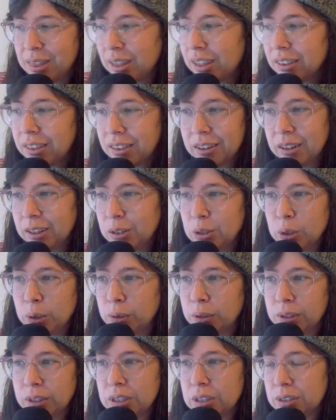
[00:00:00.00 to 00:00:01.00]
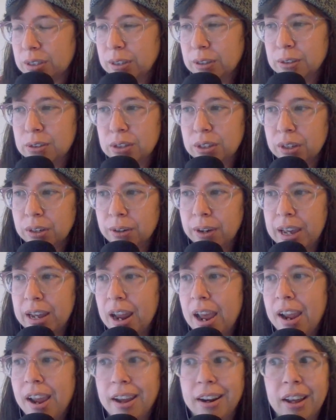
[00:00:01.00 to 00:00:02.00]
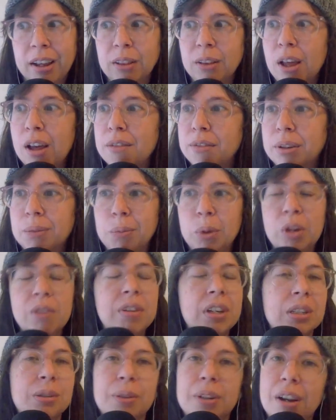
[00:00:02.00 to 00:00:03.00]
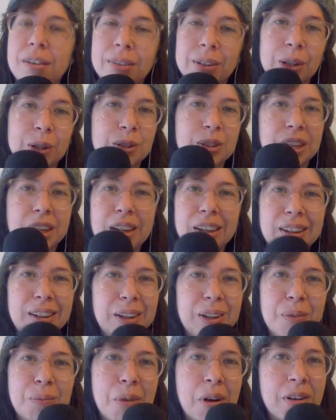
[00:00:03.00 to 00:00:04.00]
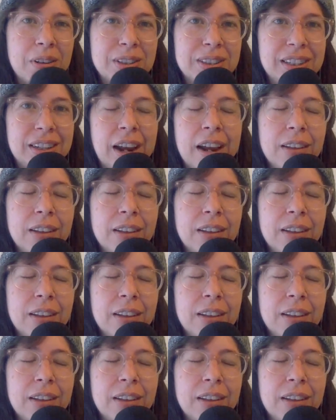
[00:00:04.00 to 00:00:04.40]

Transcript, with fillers: think that they totally still do. And I, and I love in movies whenever there's like a good mall scene.